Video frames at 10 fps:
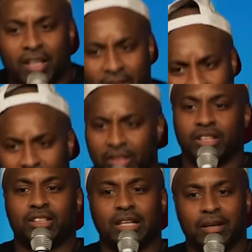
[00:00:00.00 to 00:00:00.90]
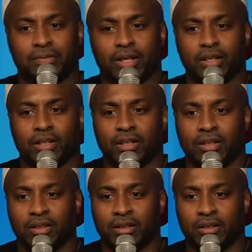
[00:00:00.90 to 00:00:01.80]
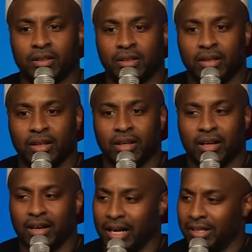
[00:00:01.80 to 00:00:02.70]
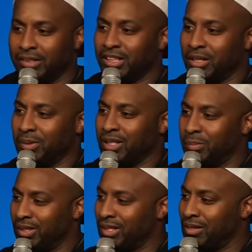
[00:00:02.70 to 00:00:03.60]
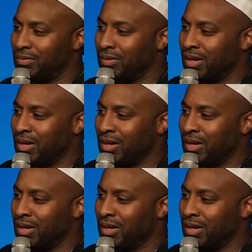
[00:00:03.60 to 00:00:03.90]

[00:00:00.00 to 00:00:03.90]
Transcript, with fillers: then you get your outfit. I legitimately believe